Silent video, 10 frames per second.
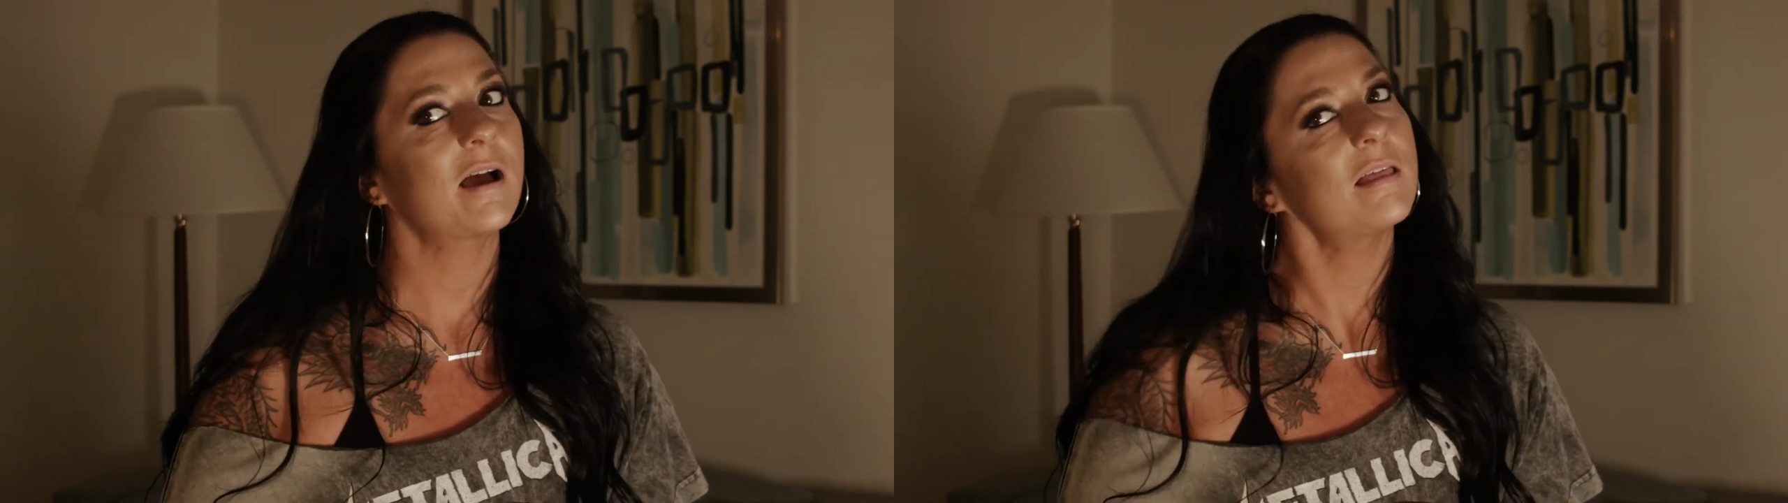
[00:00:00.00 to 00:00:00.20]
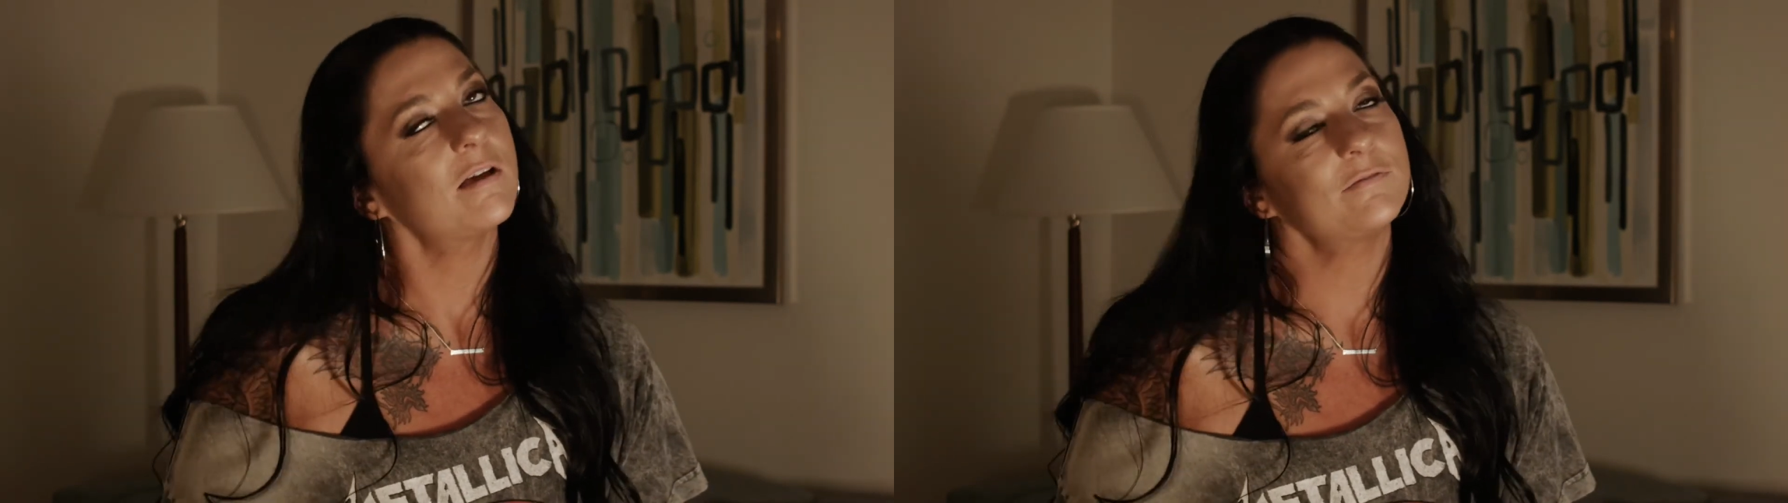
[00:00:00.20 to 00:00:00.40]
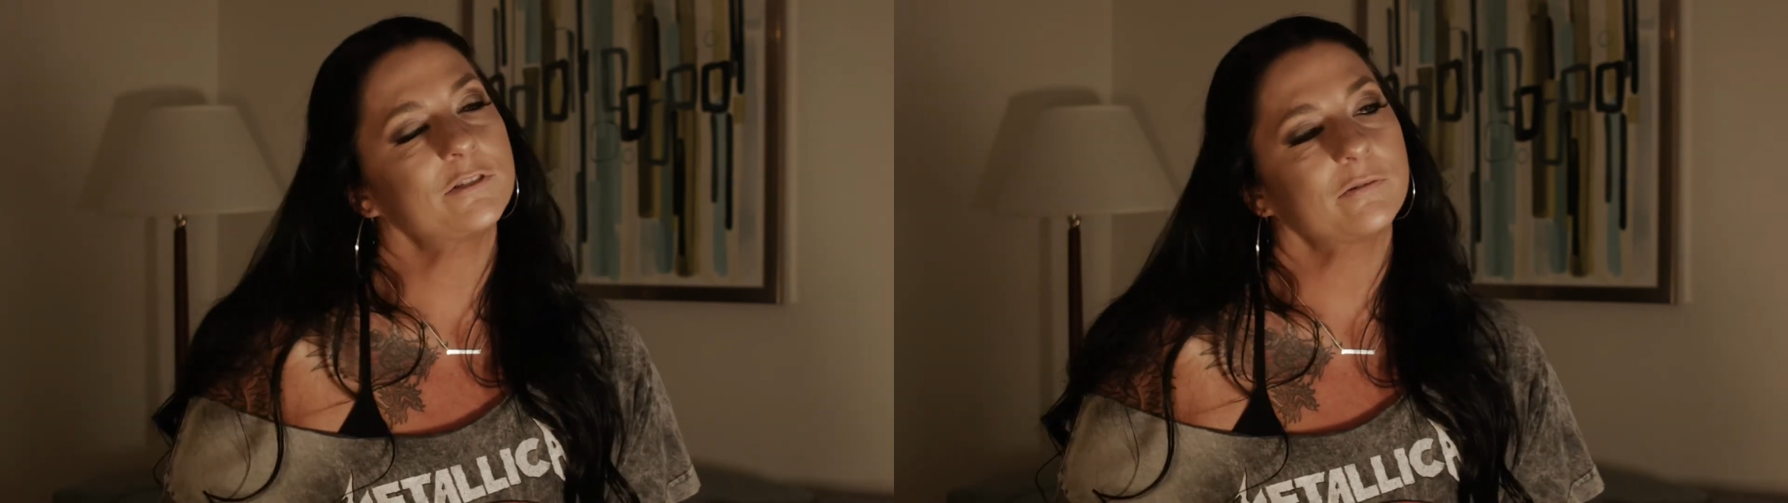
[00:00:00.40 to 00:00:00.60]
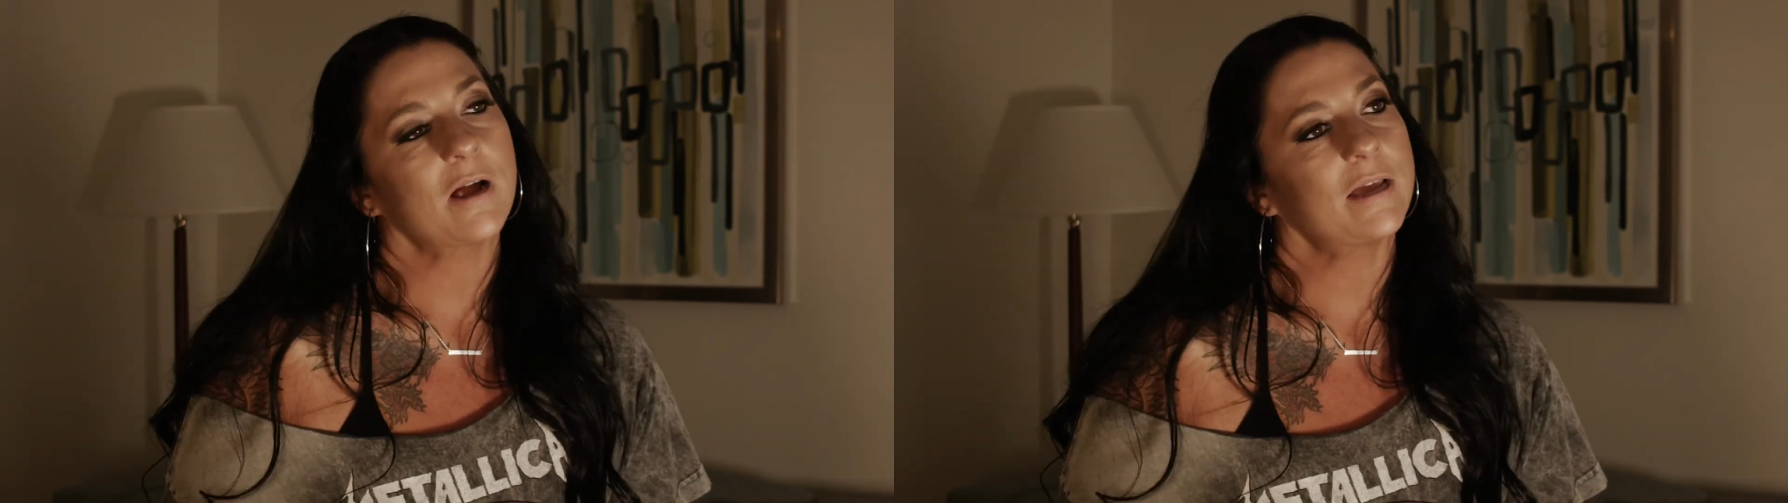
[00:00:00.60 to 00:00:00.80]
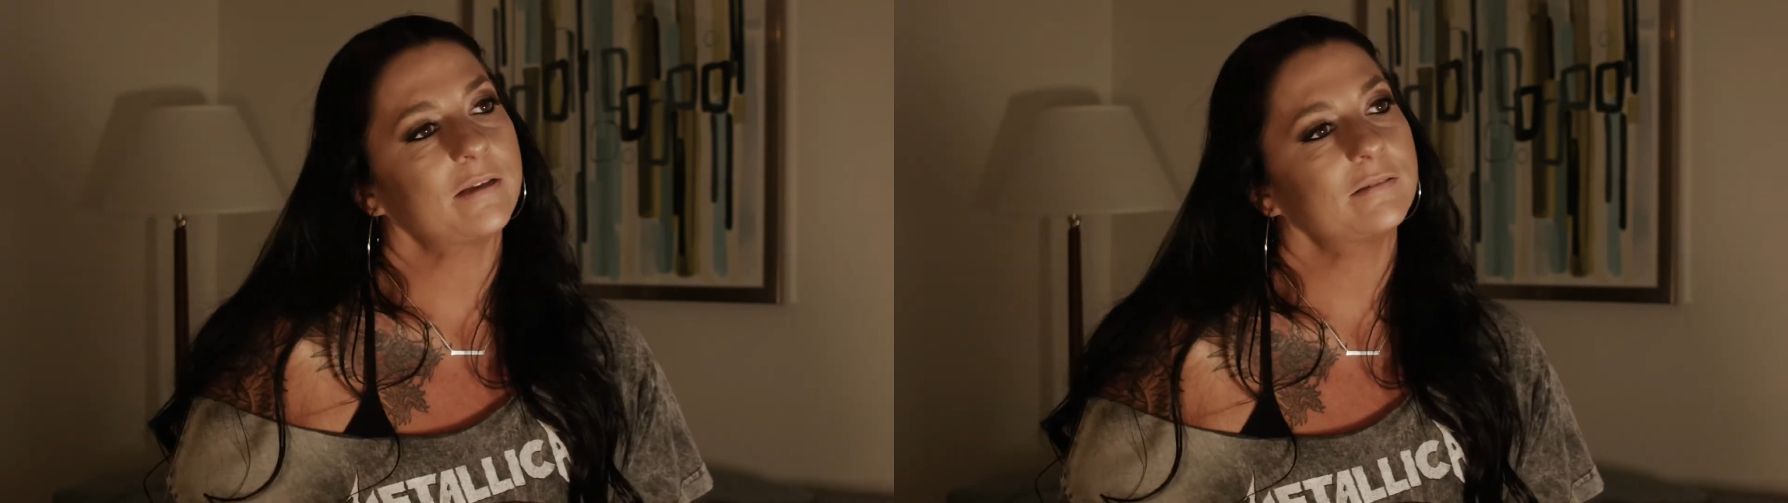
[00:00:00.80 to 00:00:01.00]
I love to
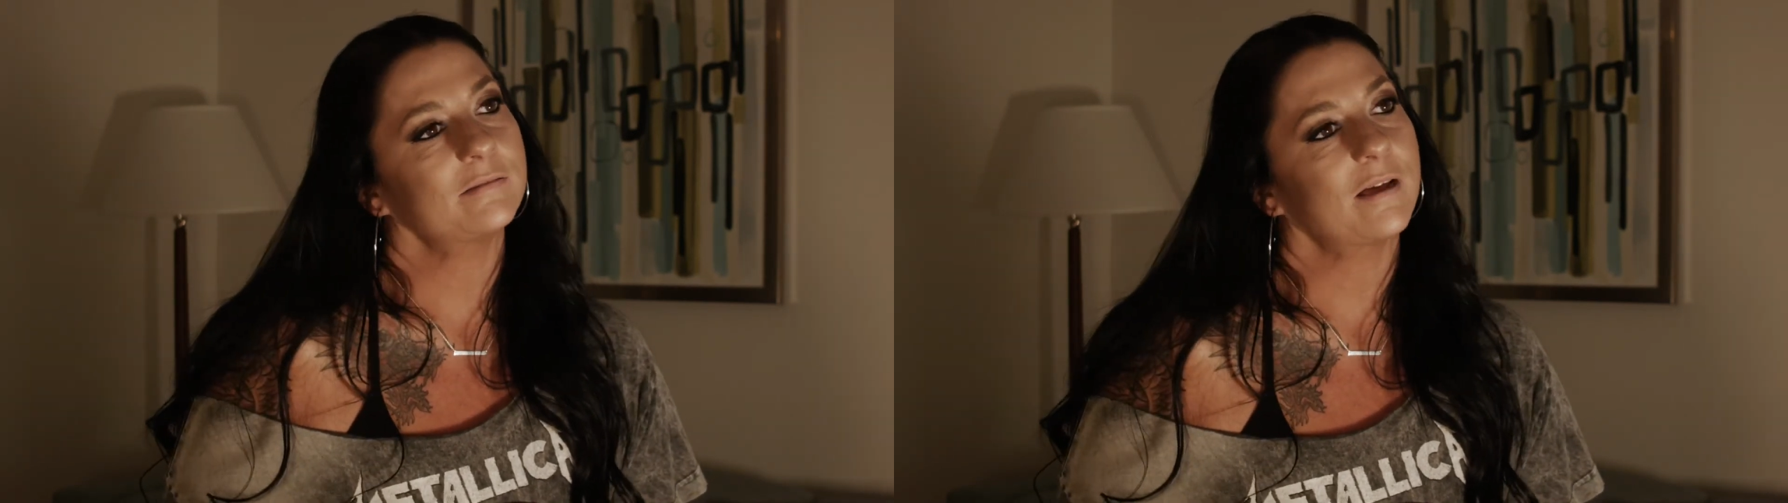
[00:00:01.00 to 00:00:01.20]
write.